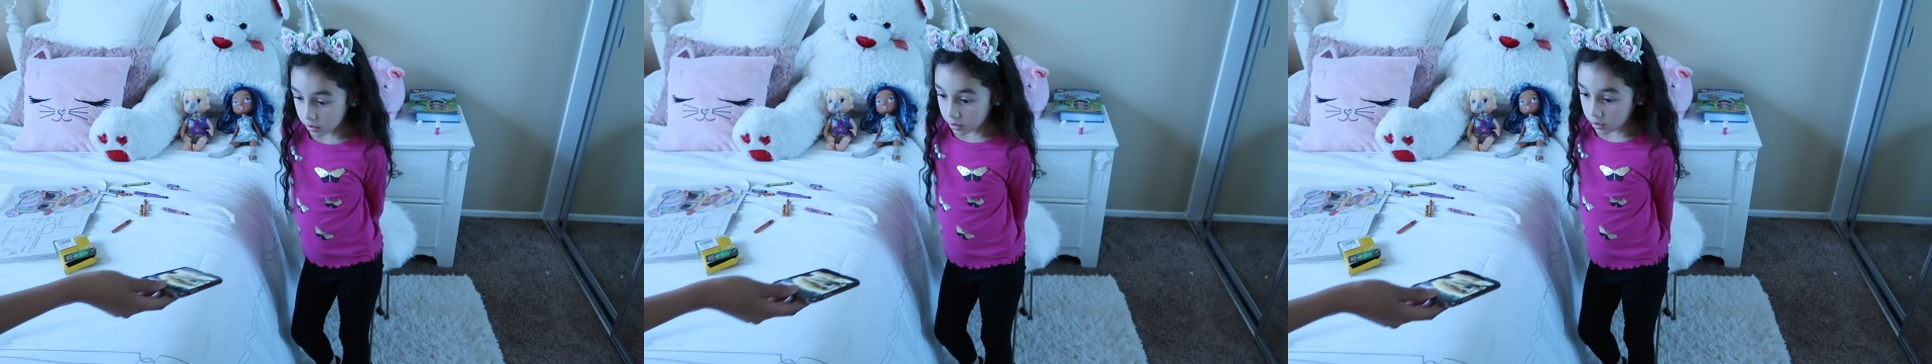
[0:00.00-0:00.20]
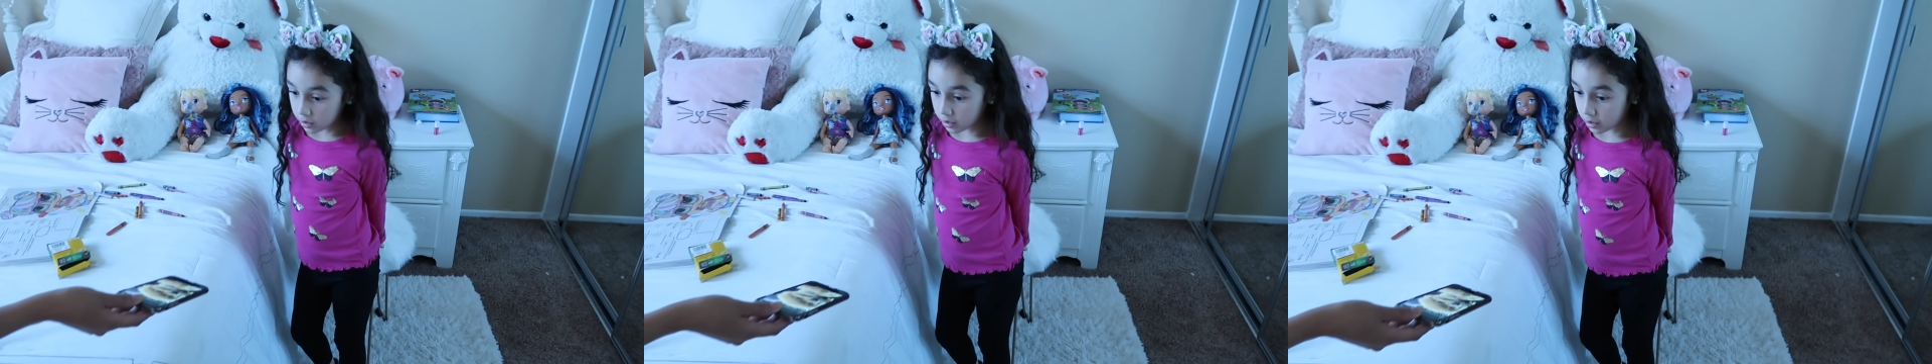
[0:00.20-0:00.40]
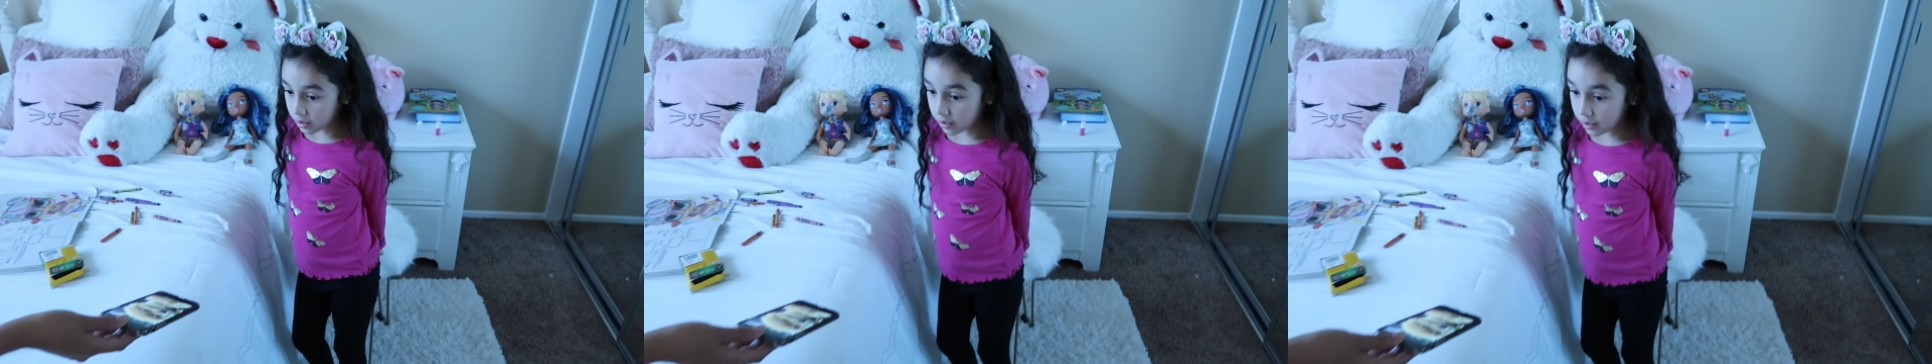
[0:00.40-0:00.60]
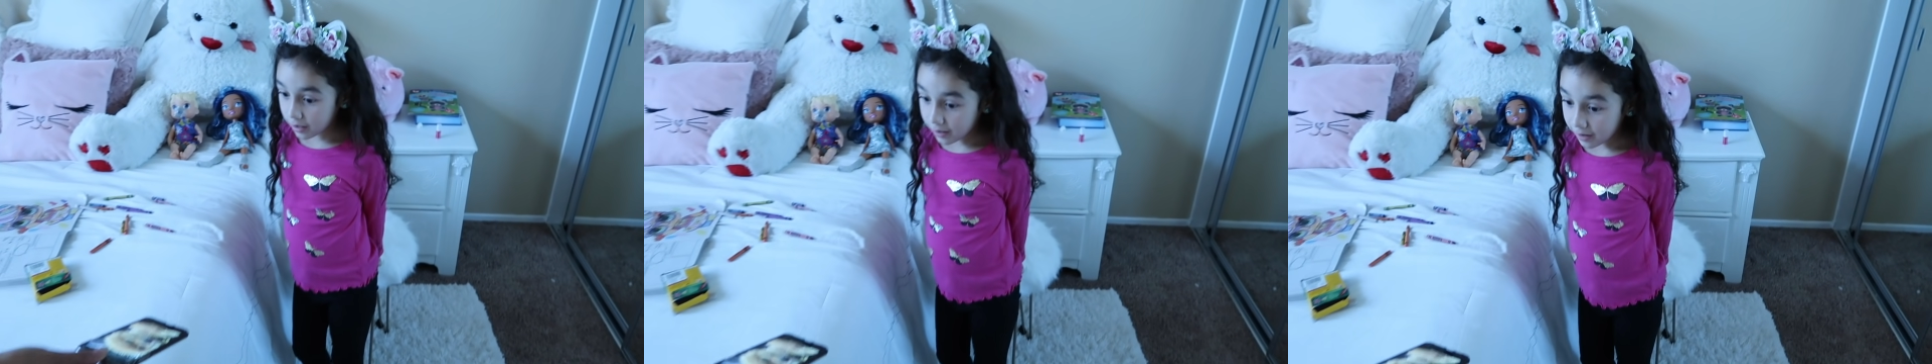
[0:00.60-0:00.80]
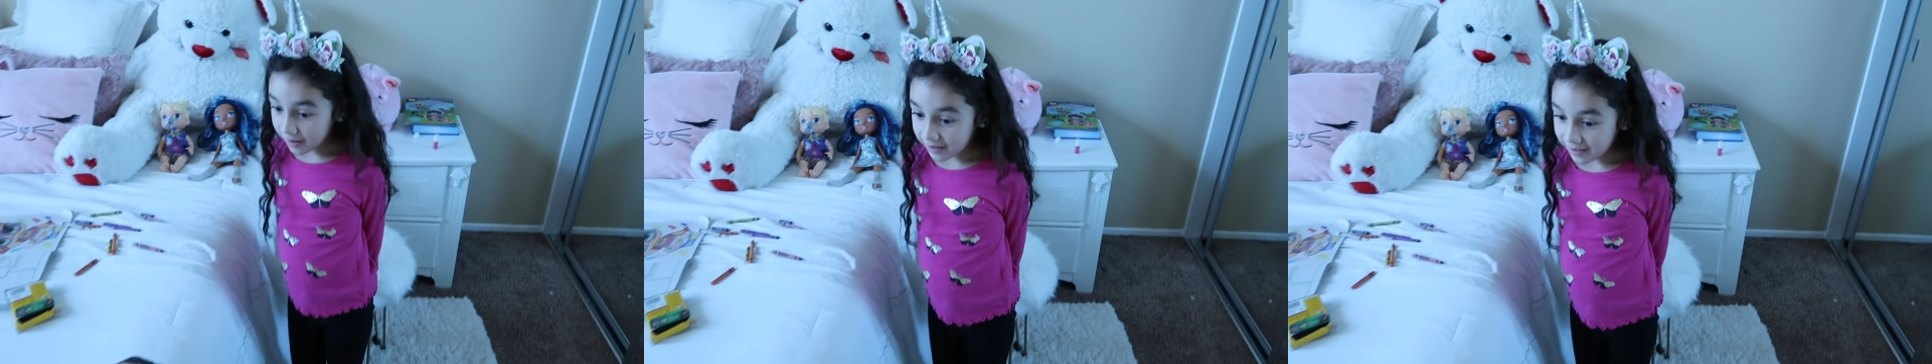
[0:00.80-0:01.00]
Are you
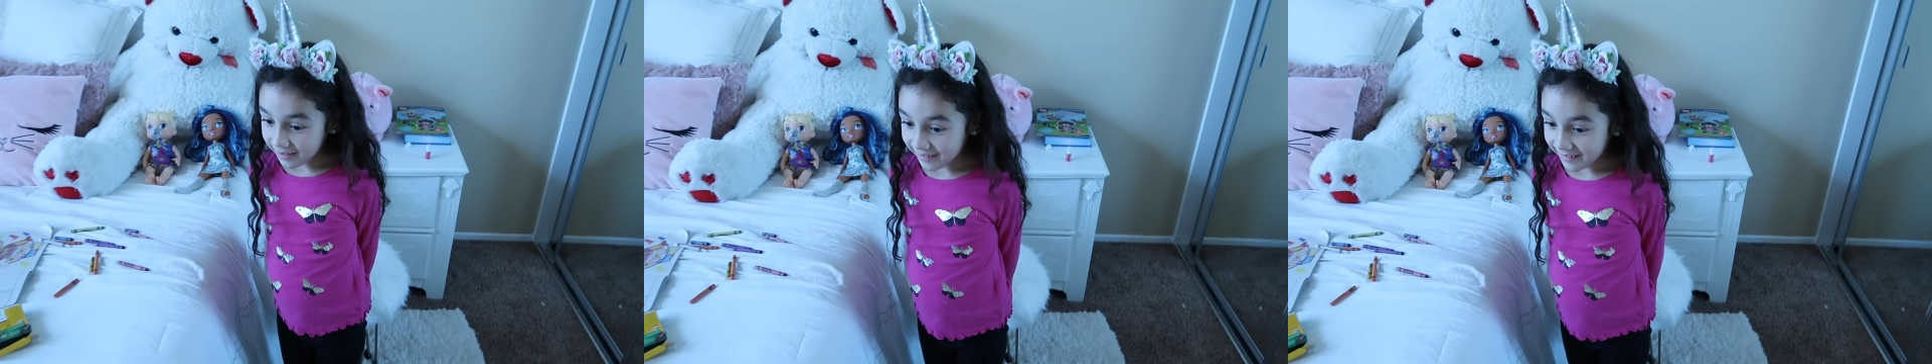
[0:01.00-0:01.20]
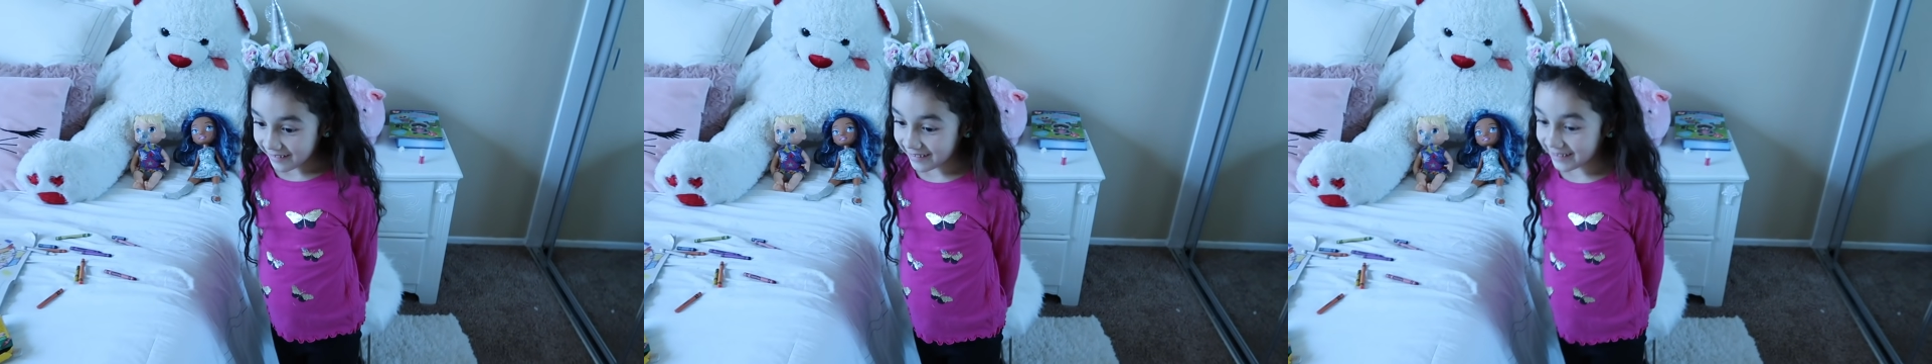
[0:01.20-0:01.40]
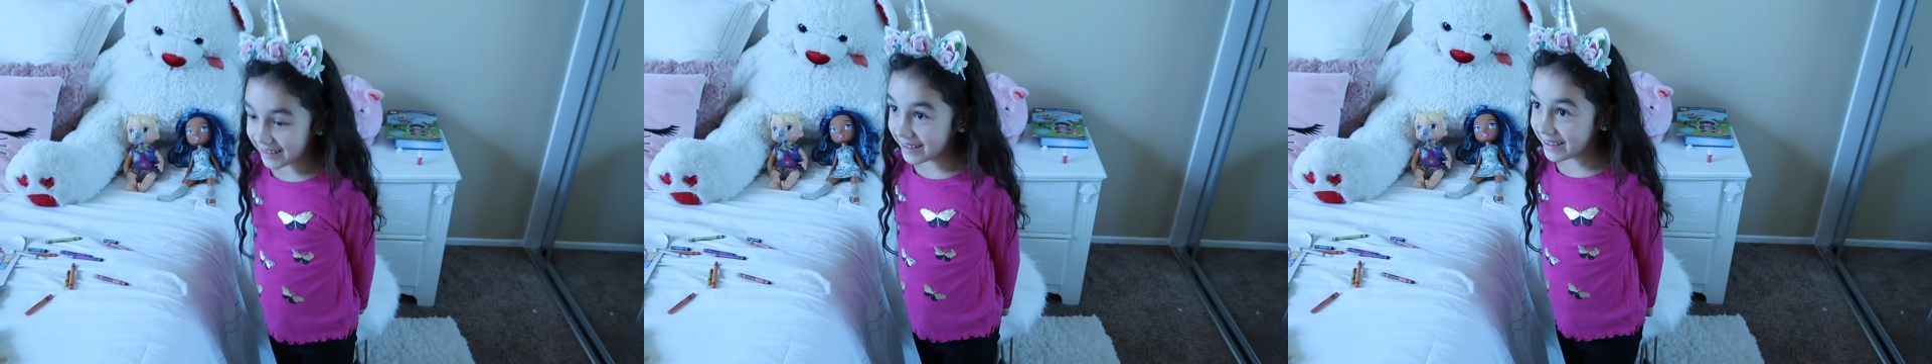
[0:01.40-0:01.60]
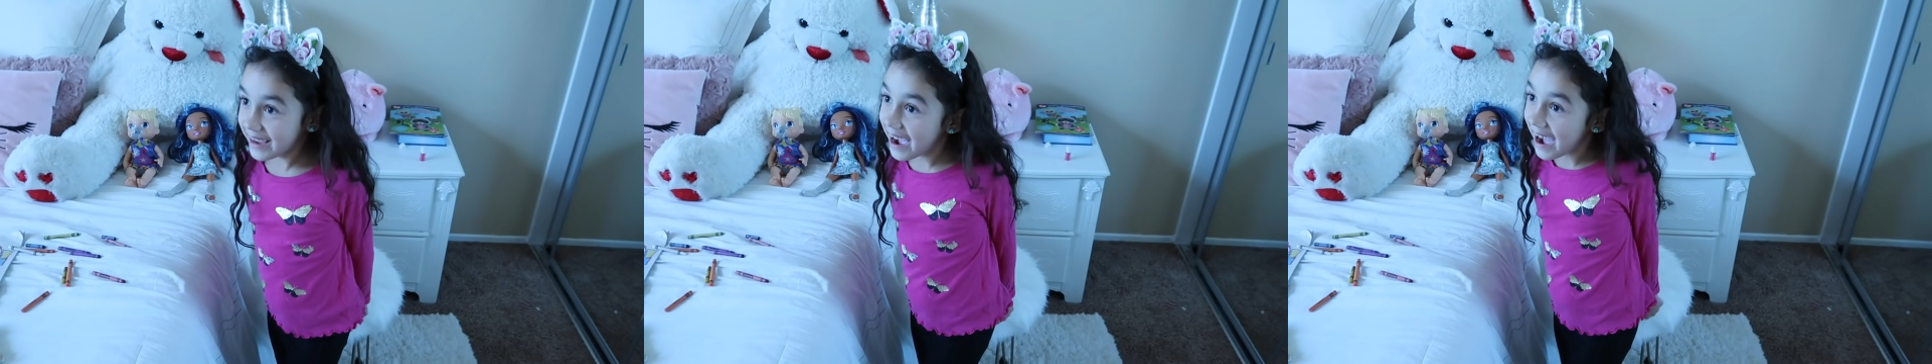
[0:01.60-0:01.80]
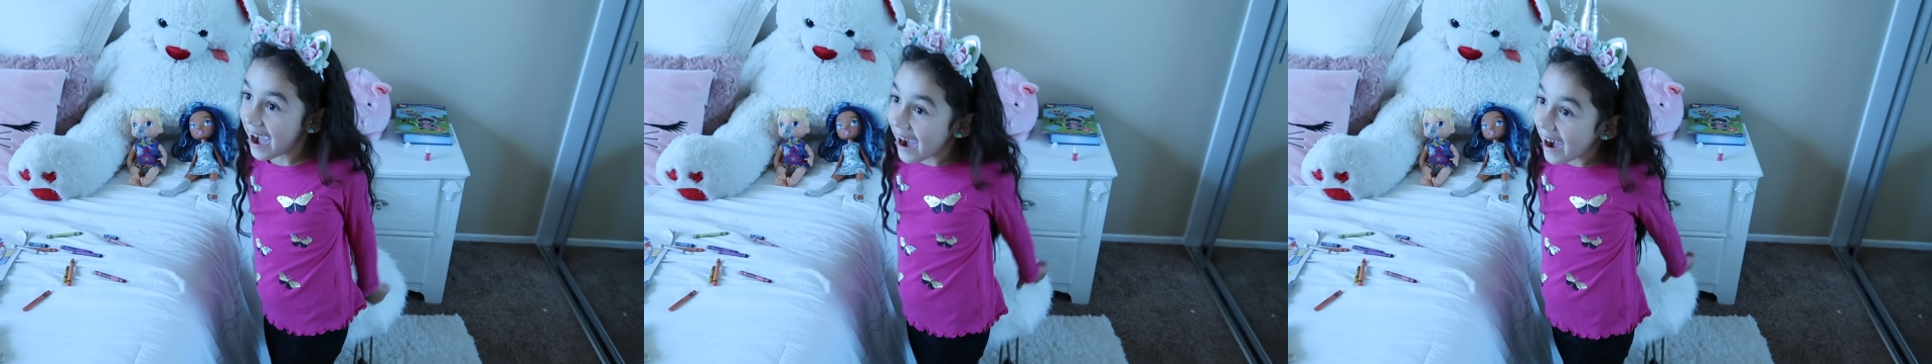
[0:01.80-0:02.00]
sure it's March?
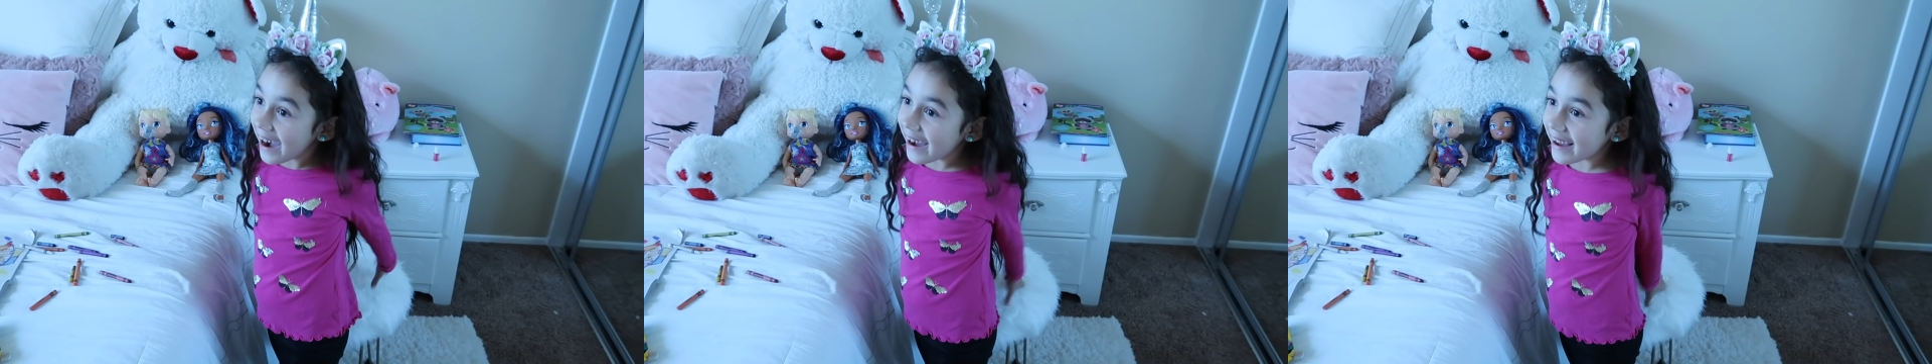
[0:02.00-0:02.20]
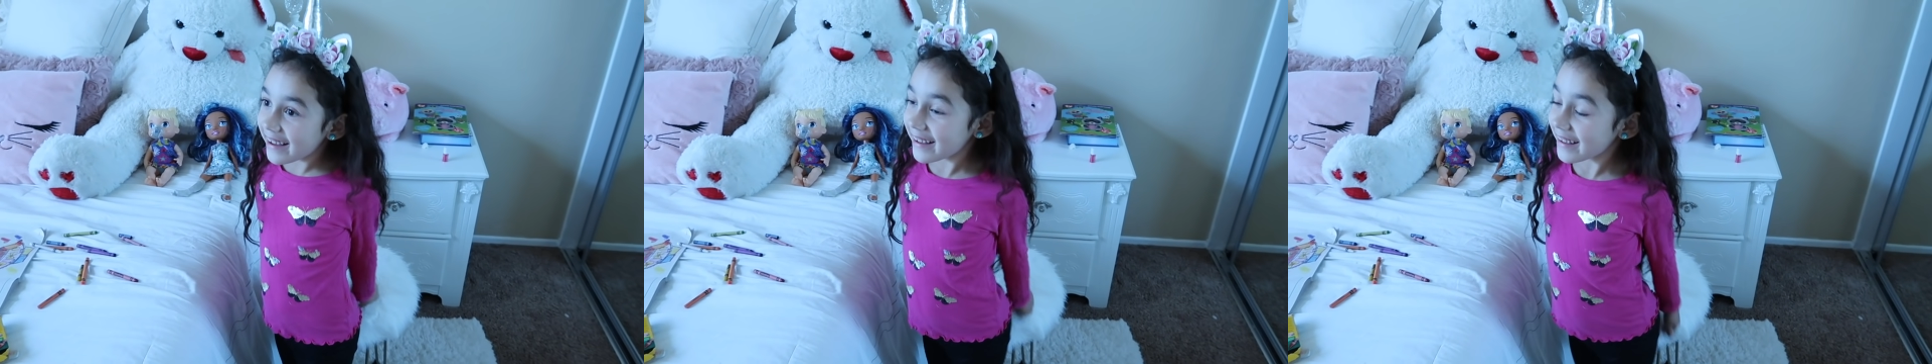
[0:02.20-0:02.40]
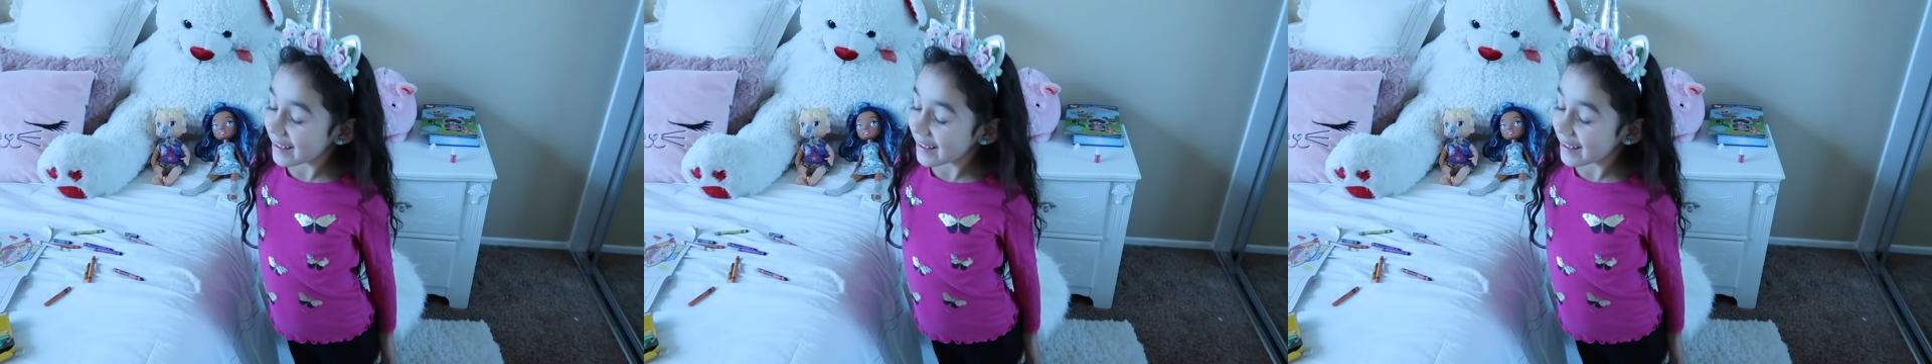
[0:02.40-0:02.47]
Yeah.